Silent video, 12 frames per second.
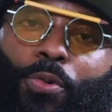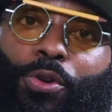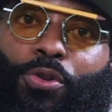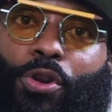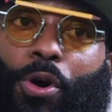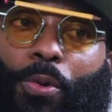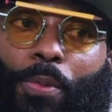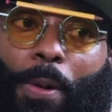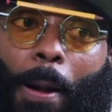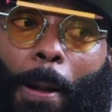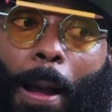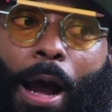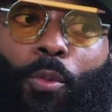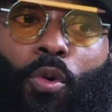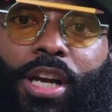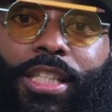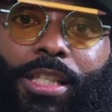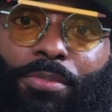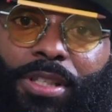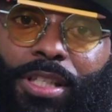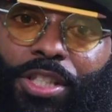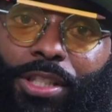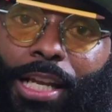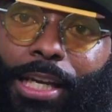you know, I wanted something
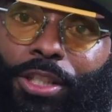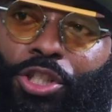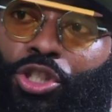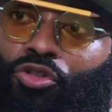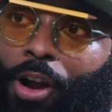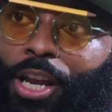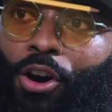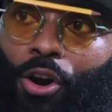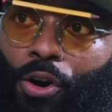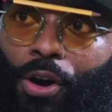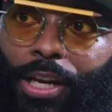to strike hard,